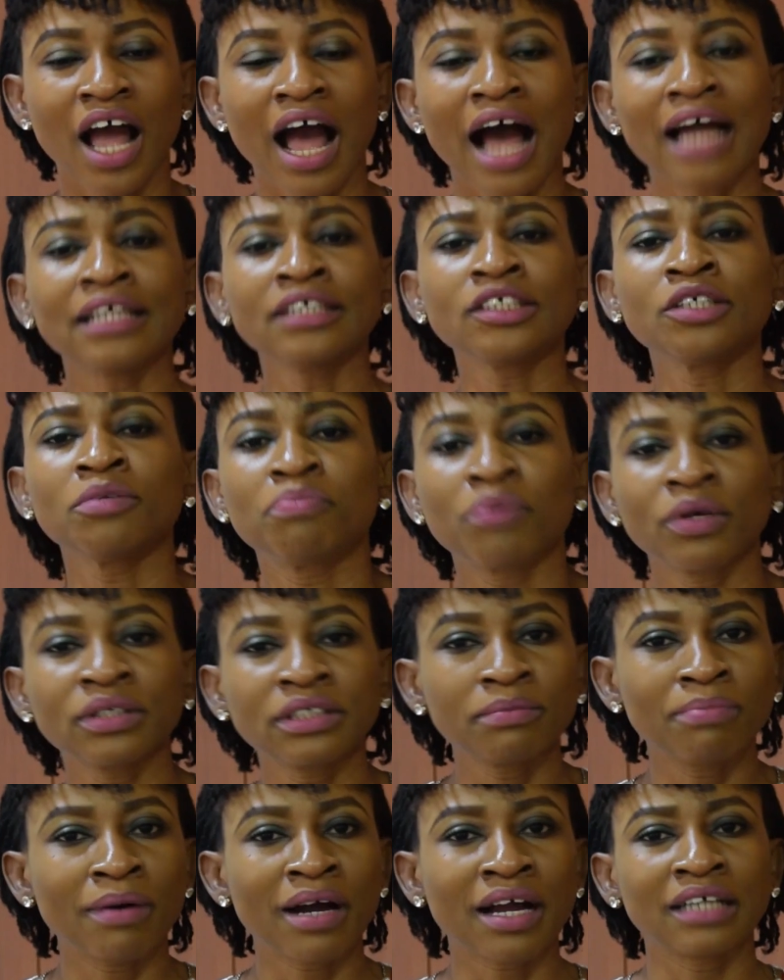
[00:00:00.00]
And then she
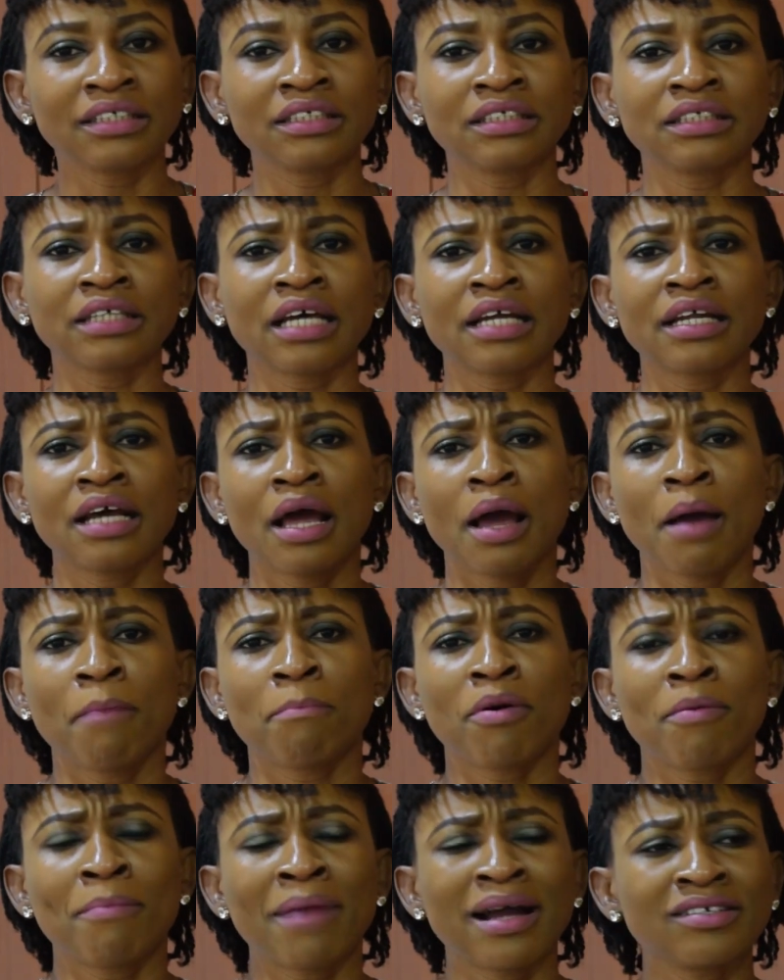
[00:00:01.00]
brought it back and she said,
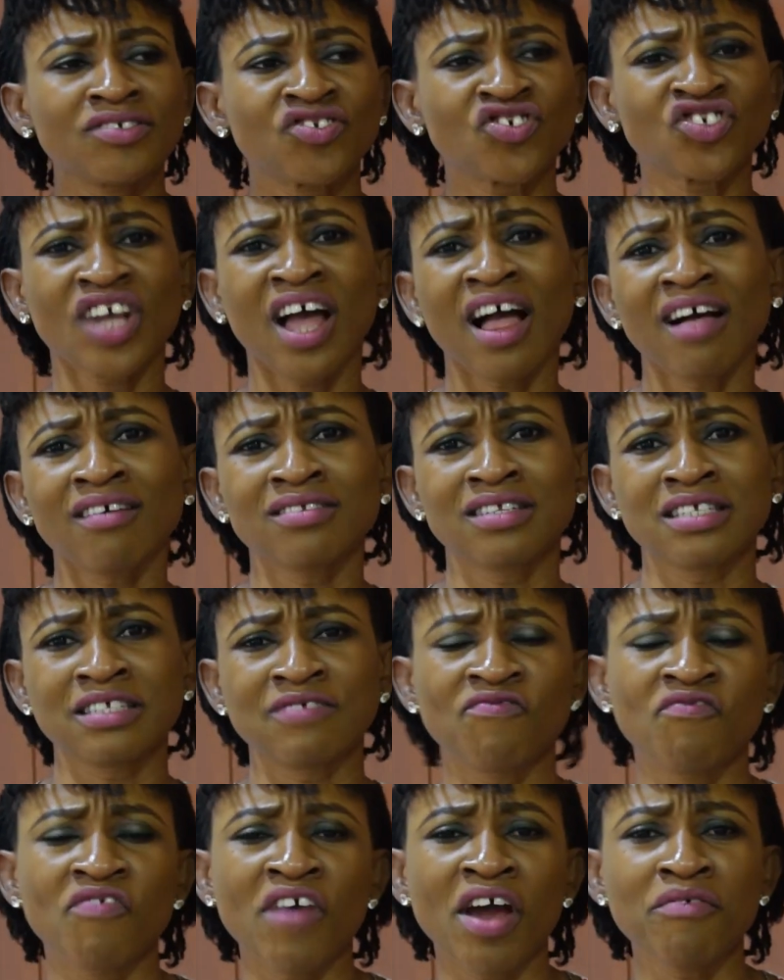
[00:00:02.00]
but my child
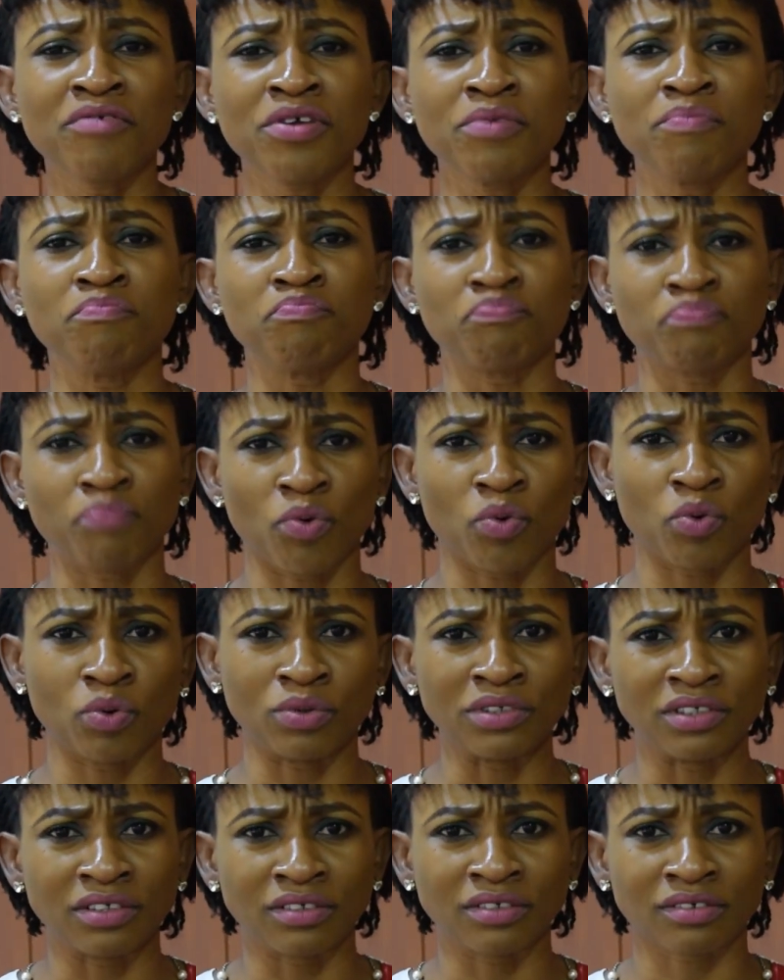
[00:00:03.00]
is very
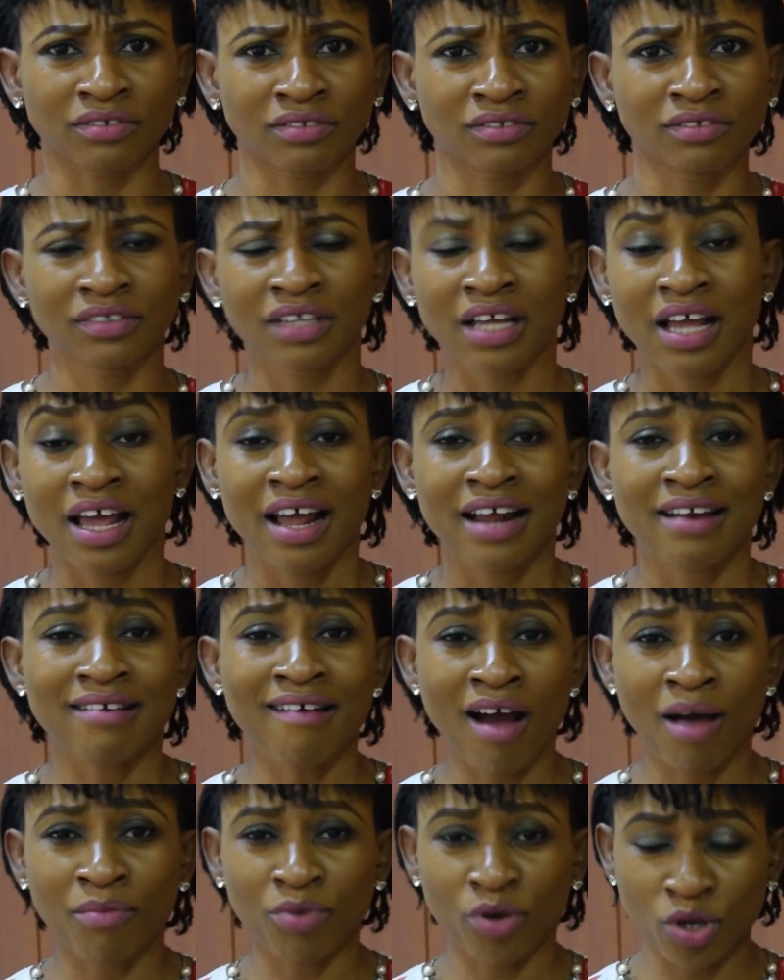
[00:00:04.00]
bold.
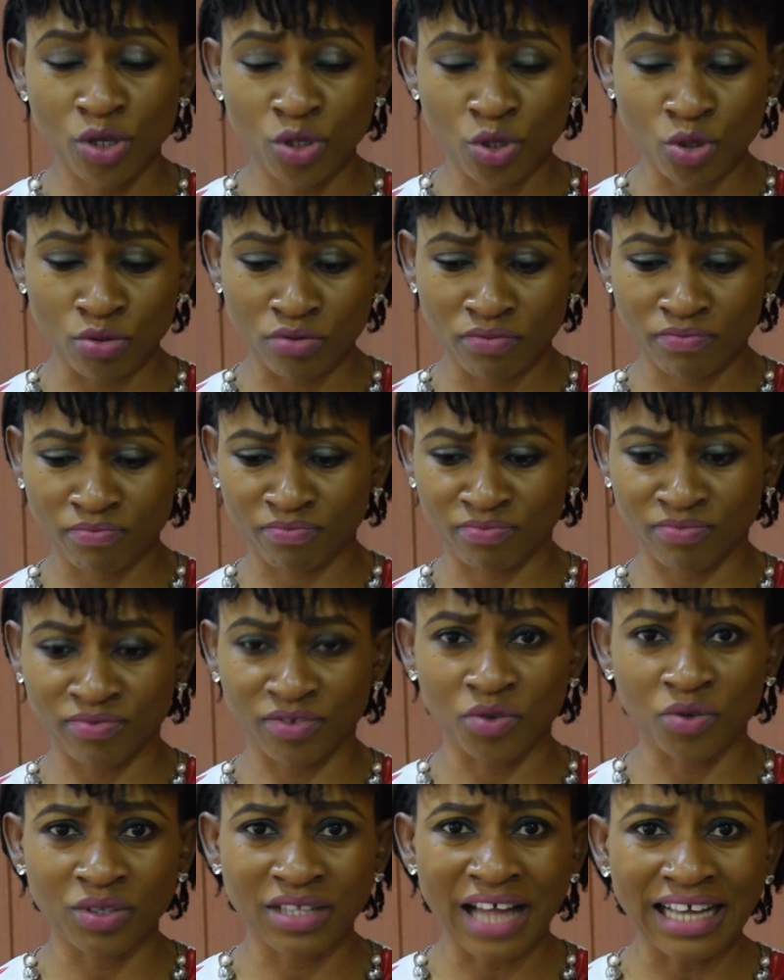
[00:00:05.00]
Now I'm going to,
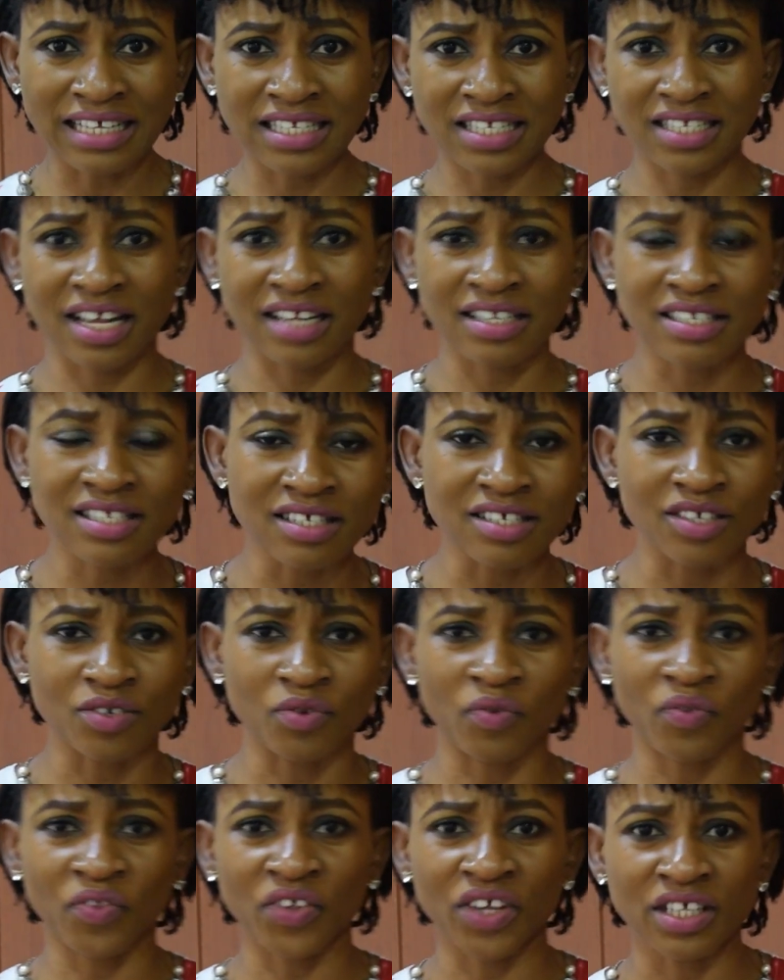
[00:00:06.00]
dissect,
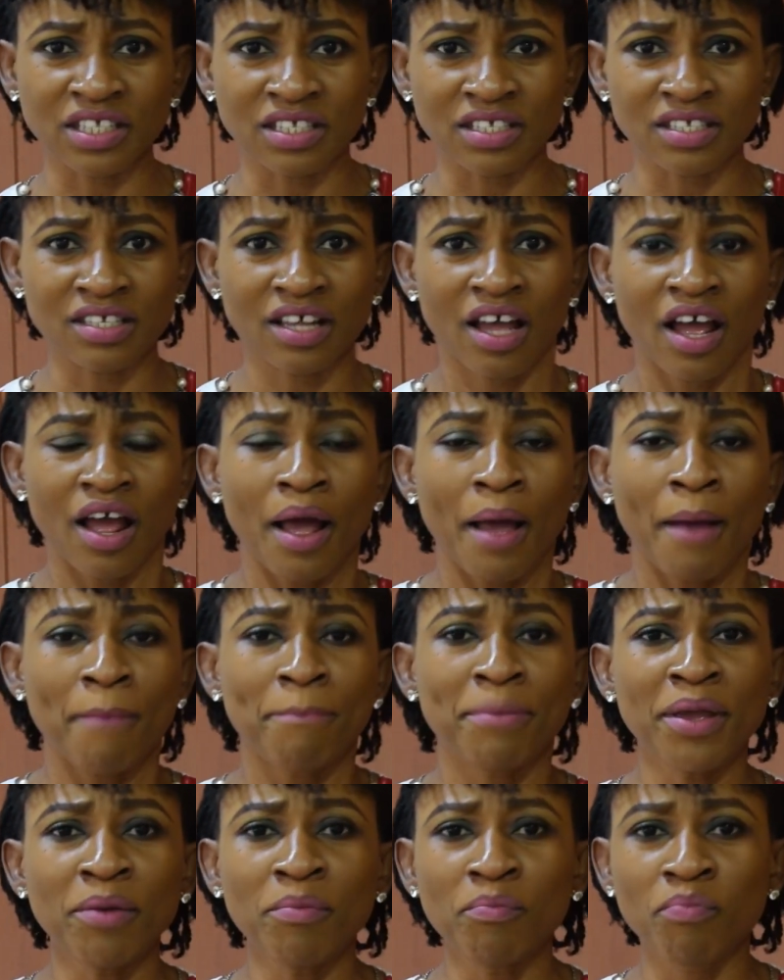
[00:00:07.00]
things.
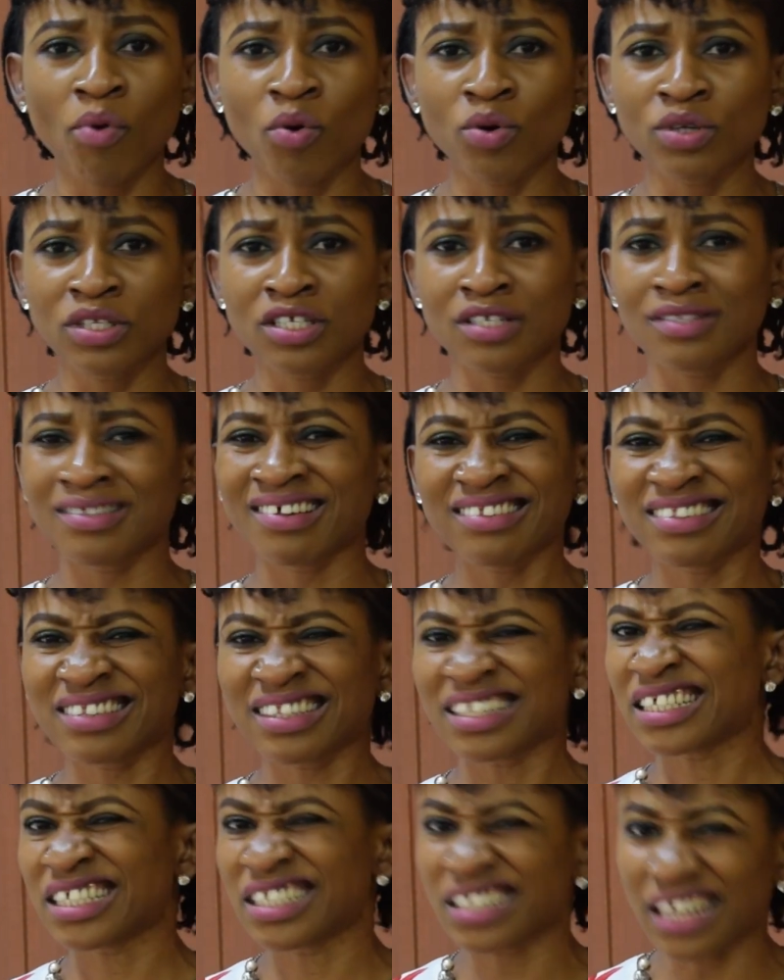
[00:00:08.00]
Being bold is
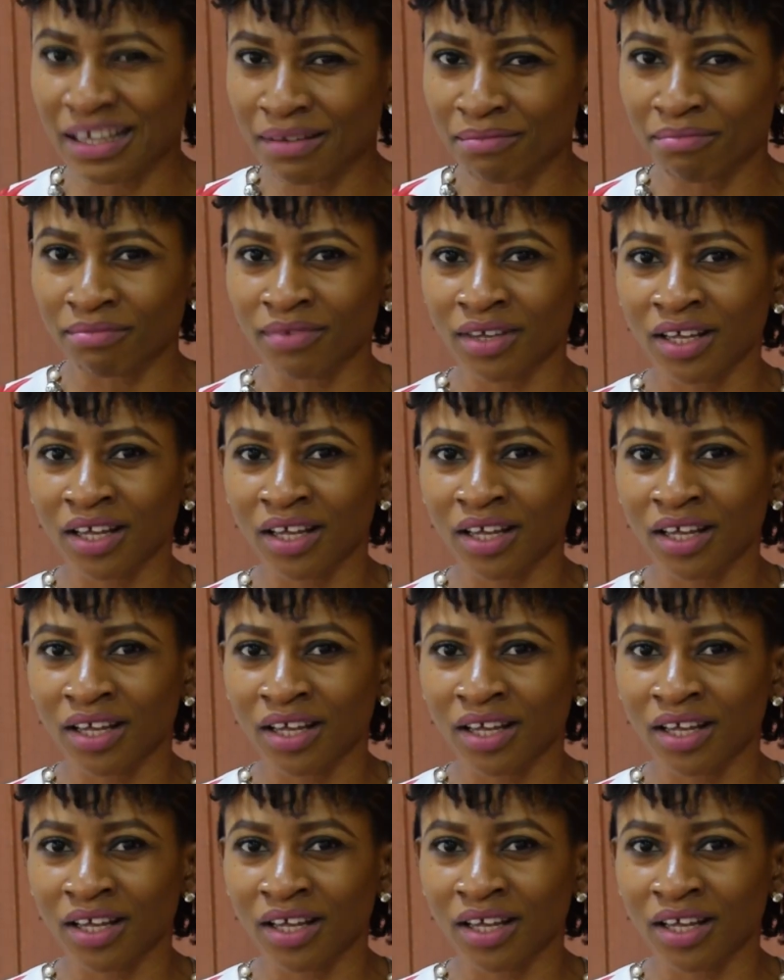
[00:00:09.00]
not the same,